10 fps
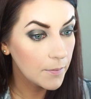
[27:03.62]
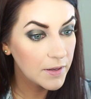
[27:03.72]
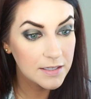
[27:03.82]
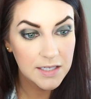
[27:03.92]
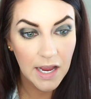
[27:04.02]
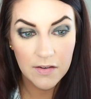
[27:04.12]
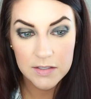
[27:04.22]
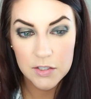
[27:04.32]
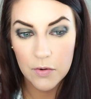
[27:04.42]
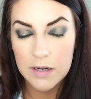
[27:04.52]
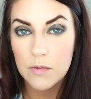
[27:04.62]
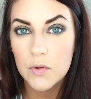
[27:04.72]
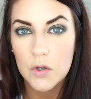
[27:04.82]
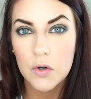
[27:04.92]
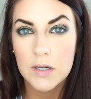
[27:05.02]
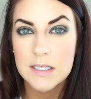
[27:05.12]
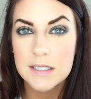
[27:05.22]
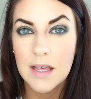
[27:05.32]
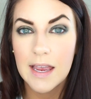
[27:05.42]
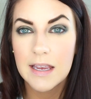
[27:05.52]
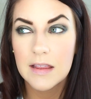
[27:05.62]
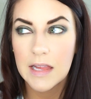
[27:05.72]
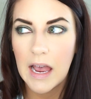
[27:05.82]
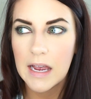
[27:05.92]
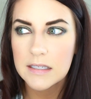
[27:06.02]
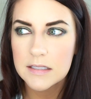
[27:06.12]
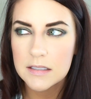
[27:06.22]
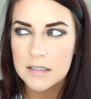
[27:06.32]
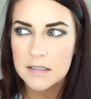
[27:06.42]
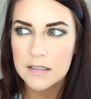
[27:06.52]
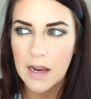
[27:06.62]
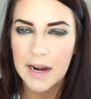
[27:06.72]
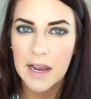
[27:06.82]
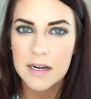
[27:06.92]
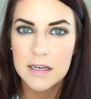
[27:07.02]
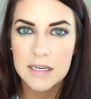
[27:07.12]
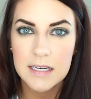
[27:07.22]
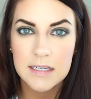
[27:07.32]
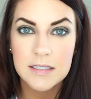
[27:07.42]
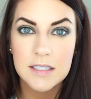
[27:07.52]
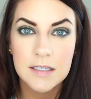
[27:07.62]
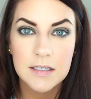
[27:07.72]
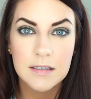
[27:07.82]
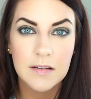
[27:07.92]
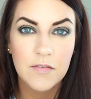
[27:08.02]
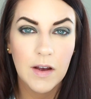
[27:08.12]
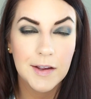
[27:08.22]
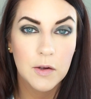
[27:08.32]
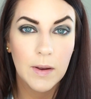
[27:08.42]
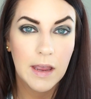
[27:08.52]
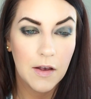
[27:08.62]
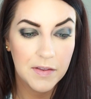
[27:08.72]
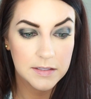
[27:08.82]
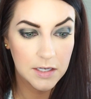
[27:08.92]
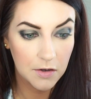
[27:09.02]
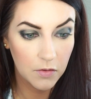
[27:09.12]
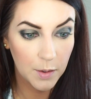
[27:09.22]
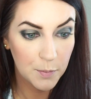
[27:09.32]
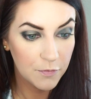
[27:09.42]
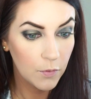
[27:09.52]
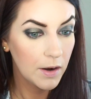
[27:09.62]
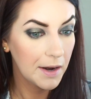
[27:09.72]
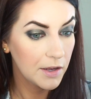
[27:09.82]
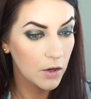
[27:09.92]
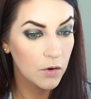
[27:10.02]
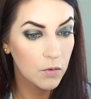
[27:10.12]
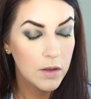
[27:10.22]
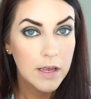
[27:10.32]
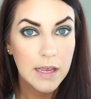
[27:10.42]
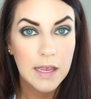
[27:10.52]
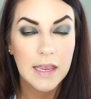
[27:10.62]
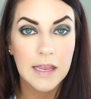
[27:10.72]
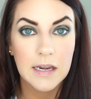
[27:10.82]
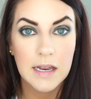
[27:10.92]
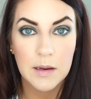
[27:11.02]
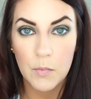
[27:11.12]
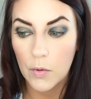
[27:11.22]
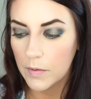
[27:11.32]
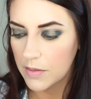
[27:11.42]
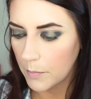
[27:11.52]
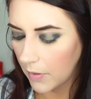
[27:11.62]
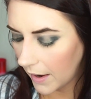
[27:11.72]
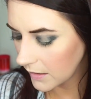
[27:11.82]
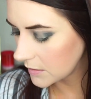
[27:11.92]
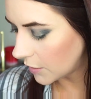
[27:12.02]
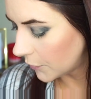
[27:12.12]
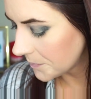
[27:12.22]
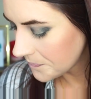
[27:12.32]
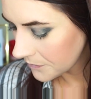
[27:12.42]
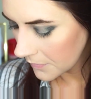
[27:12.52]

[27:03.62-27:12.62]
because they have us going in with the crease like last, I kind of need to evaluate how that's going to look before I go in any more with the black. So